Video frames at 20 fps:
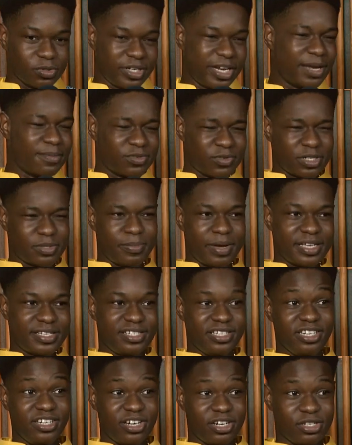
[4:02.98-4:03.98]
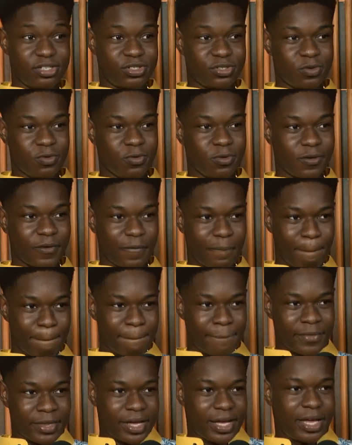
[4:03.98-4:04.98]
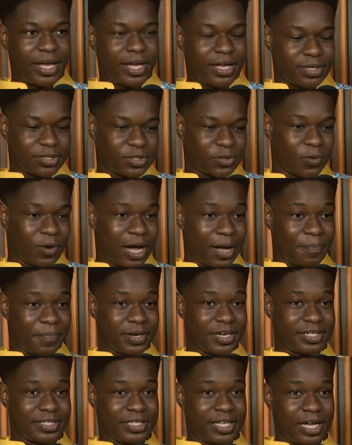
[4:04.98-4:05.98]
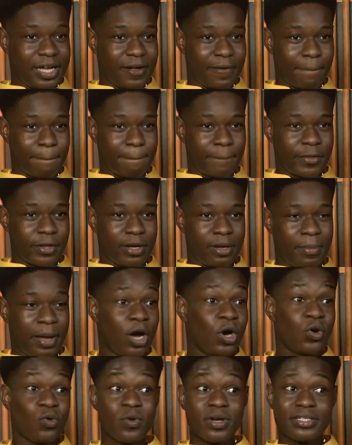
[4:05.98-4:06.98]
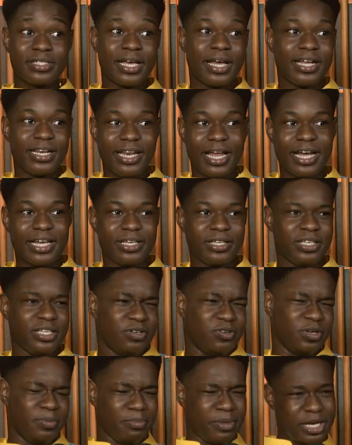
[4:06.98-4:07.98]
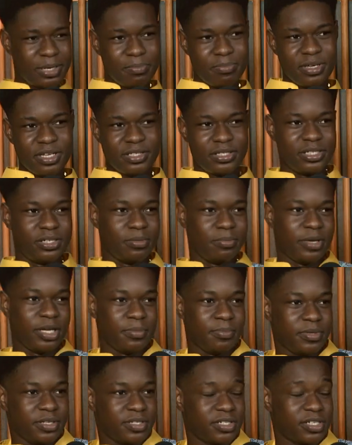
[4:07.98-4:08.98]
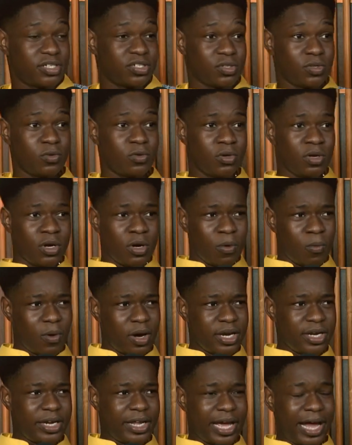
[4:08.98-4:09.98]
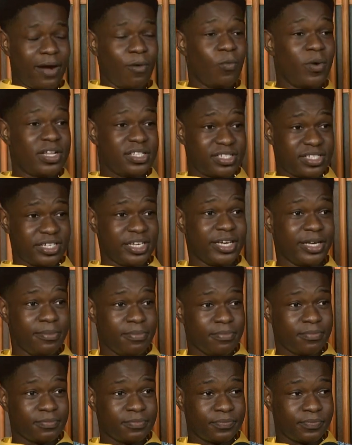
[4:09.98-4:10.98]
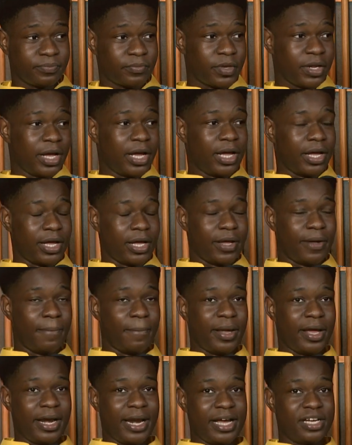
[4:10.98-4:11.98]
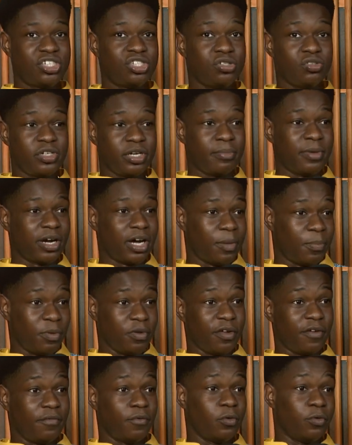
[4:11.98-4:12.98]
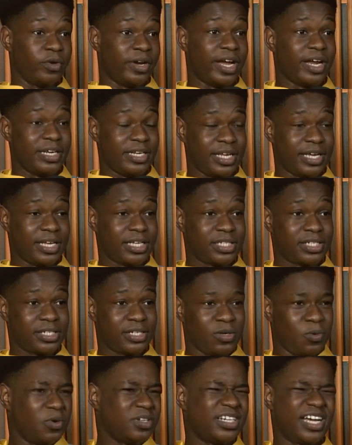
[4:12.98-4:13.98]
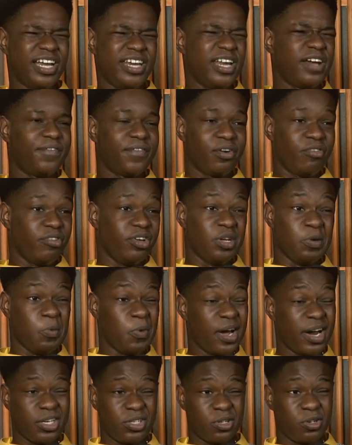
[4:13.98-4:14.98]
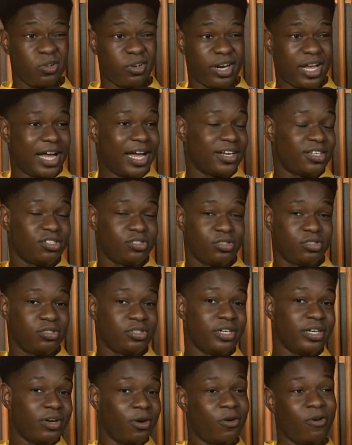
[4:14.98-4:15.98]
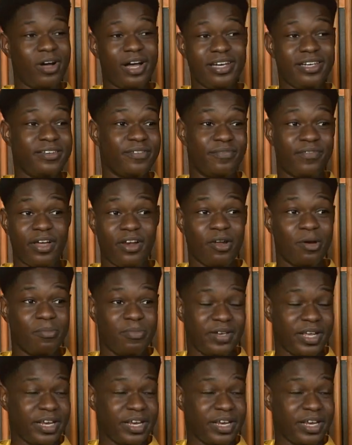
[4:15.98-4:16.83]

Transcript: Dems was my senior in school. And so what happened is that I would always heard that he could make beats. He could make beats. And so one day I went to him, and I showed him a couple of old ideas which I never really worked on had developed